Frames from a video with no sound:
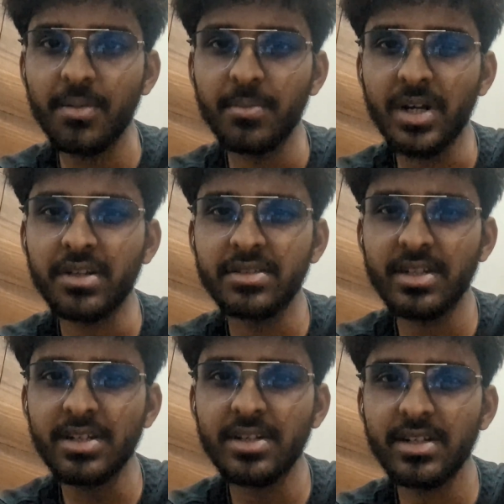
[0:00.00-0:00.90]
but
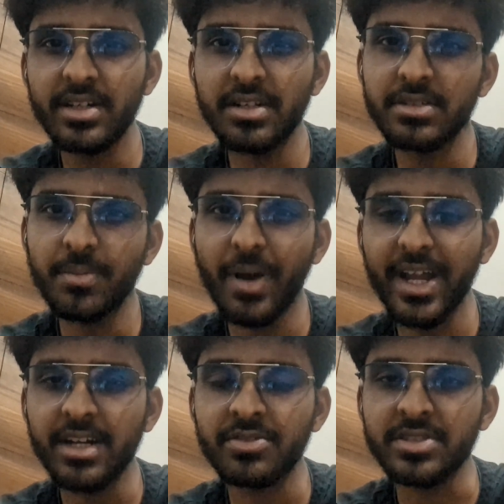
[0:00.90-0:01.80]
still it is a
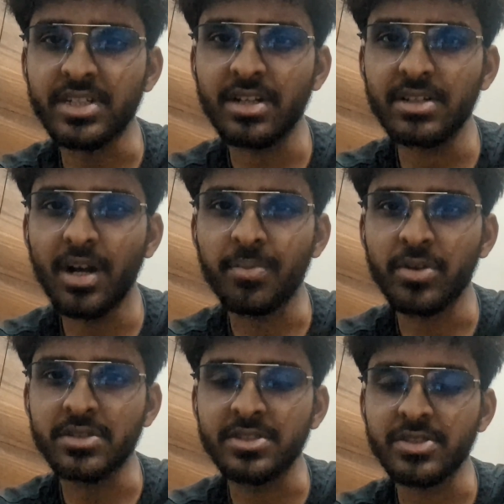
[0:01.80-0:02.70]
packet switching
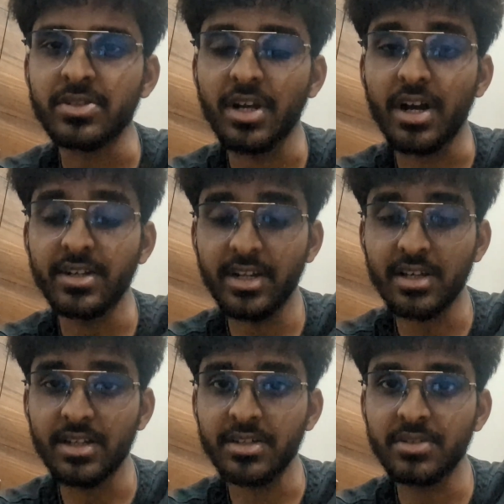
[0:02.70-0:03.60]
approach
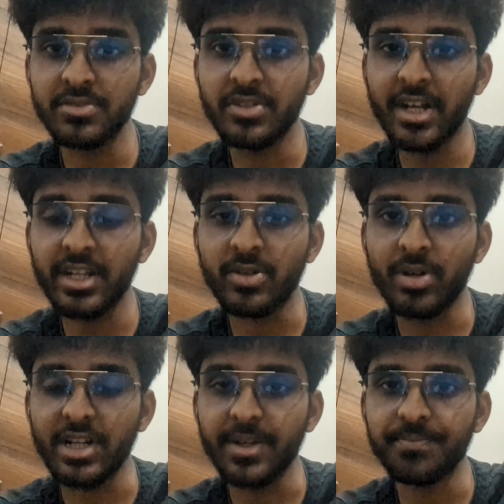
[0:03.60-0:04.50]
technique
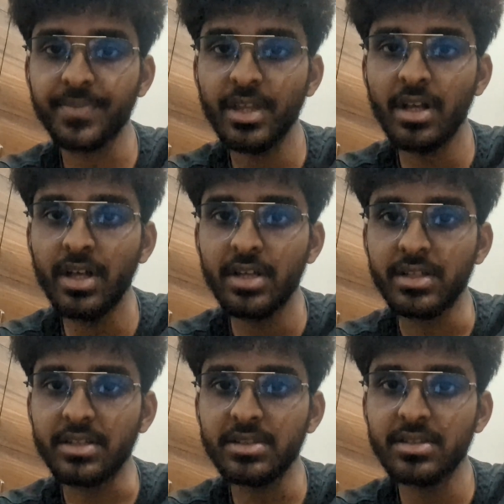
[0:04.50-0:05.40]
only.
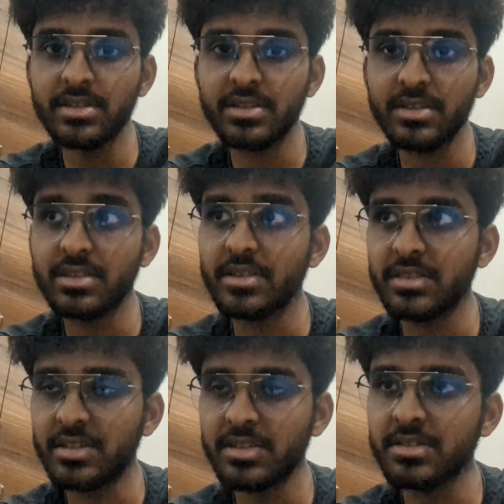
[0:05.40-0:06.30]
In
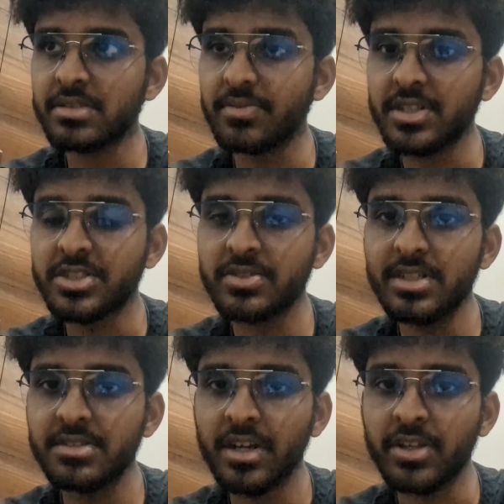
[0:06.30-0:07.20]
this
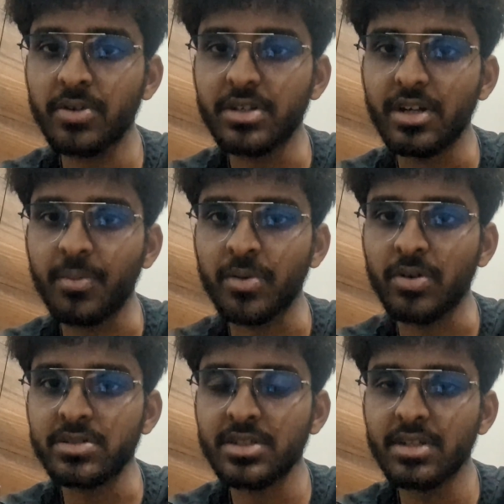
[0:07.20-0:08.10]
virtual circuit
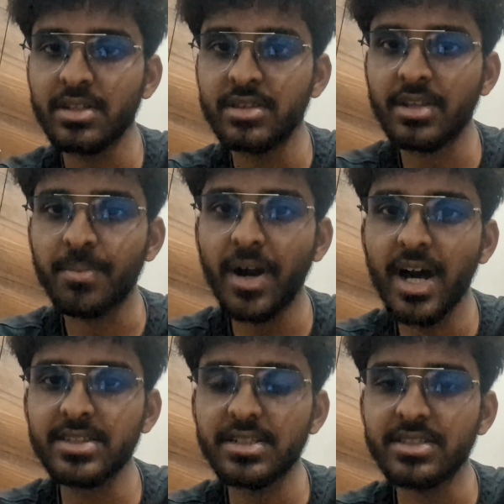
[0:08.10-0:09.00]
approach, the
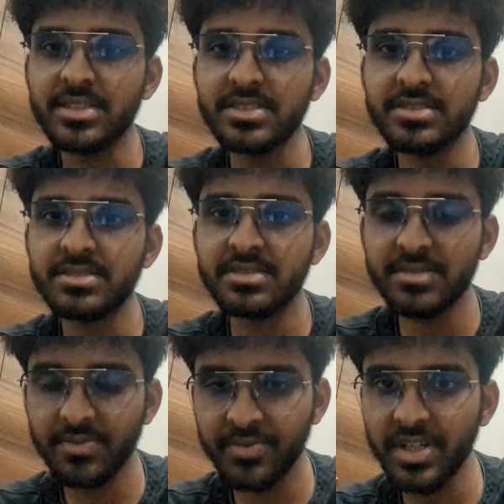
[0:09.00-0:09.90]
path is
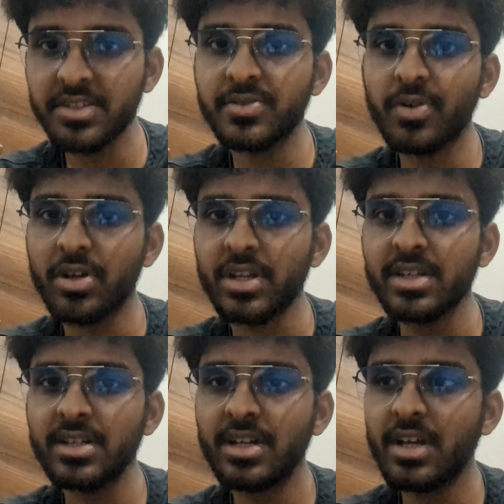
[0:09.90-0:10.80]
fixed for
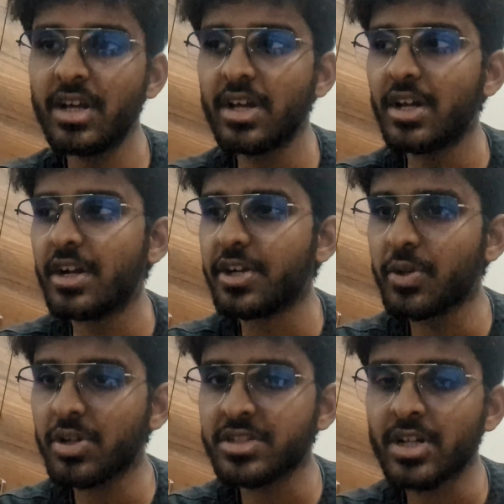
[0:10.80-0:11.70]
a
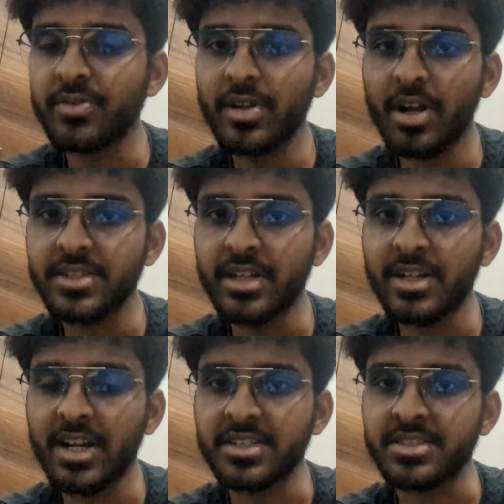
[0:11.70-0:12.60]
duration of a logical
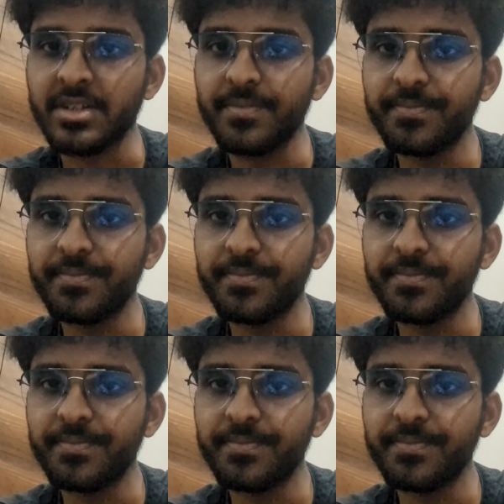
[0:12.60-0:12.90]
connection.